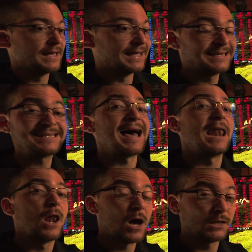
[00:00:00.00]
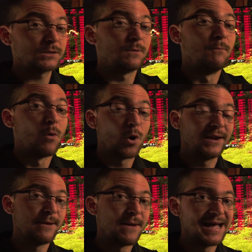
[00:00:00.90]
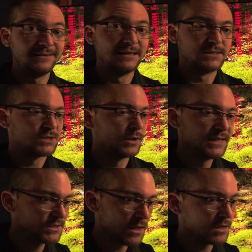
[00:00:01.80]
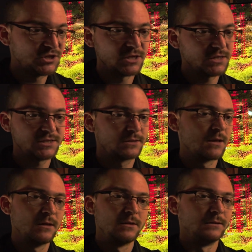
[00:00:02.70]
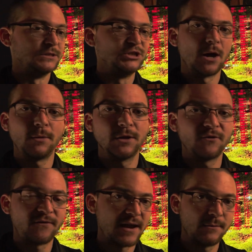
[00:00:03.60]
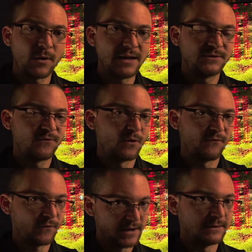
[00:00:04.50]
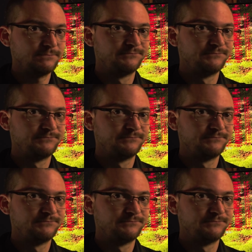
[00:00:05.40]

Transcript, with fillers: it is a lot more demanding so it is not just double your frame rate for free